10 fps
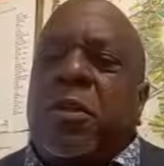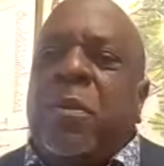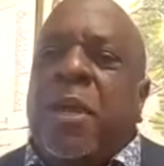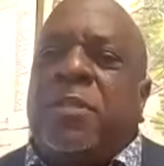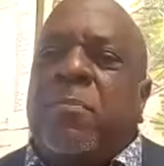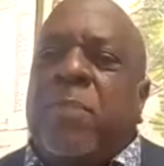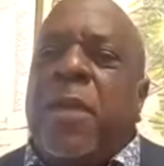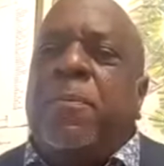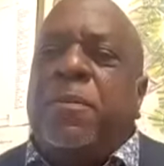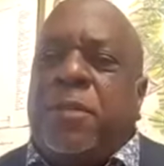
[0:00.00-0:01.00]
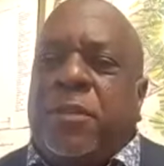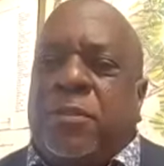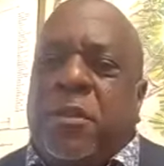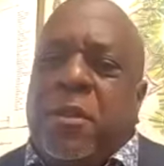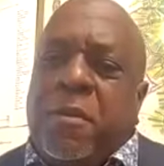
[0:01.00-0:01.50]
had some papers that
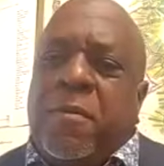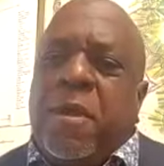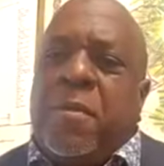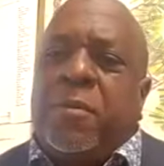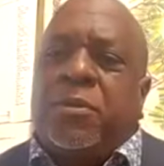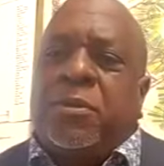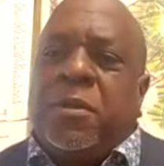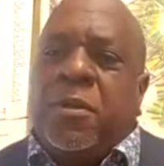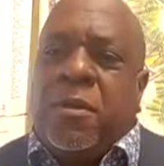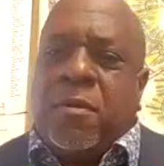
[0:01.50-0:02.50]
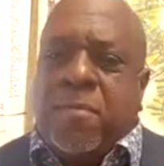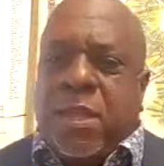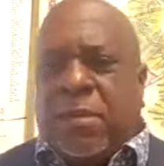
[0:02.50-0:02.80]
you carried around with you called. Oh, man.